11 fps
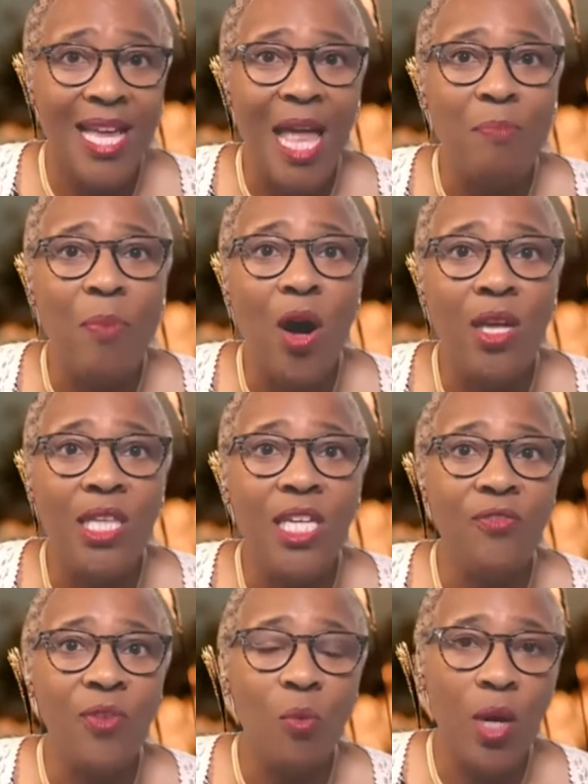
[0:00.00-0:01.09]
And partly
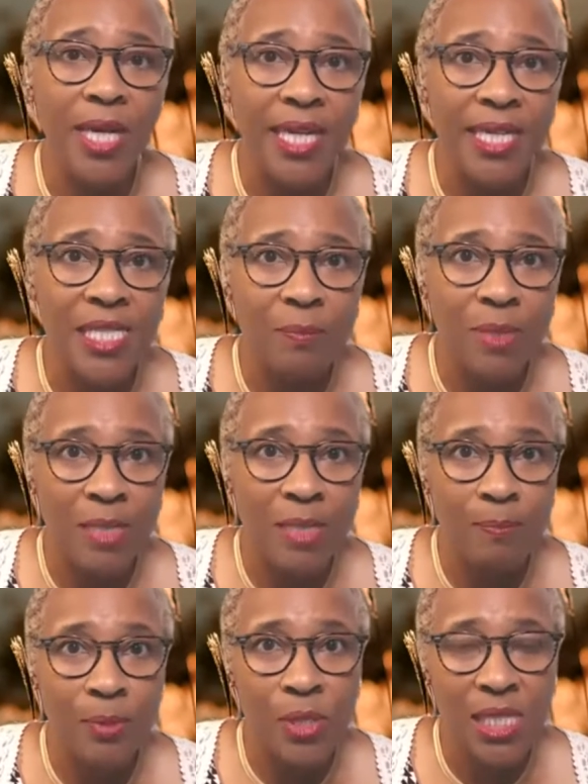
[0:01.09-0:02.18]
from wanting us to be
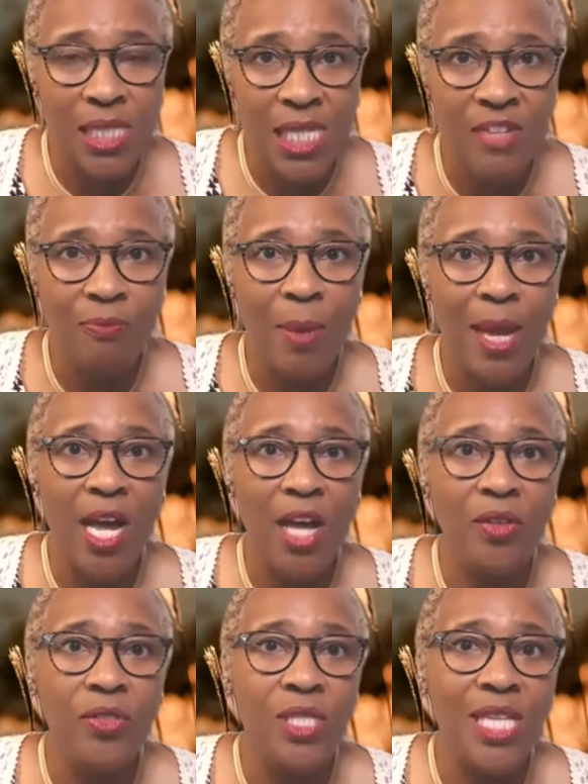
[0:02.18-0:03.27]
perceived by
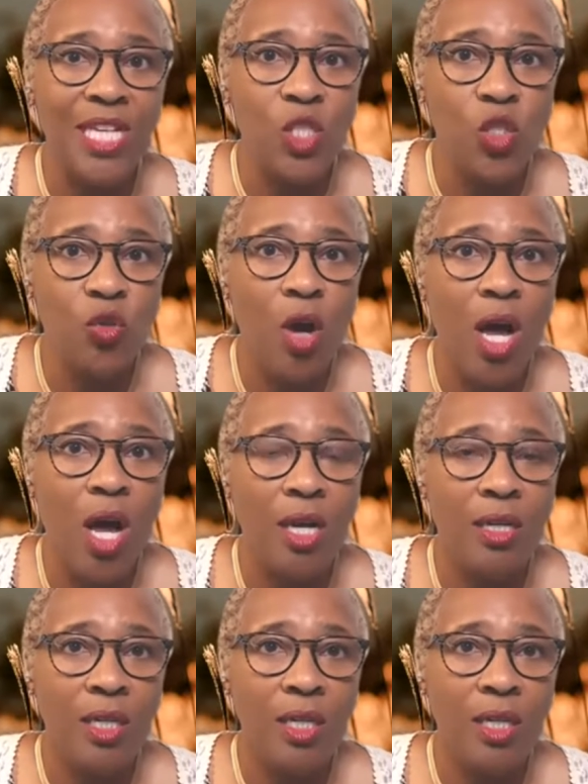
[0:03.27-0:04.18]
others as strong,